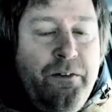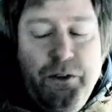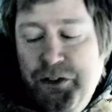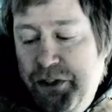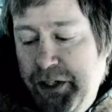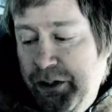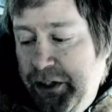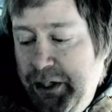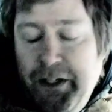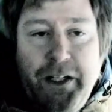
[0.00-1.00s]
First thing you're
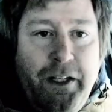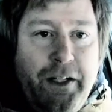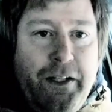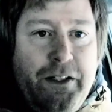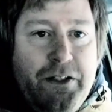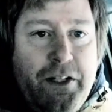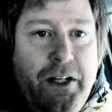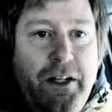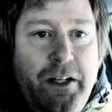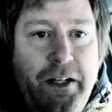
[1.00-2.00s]
going to need is
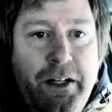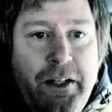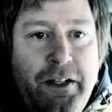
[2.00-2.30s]
a,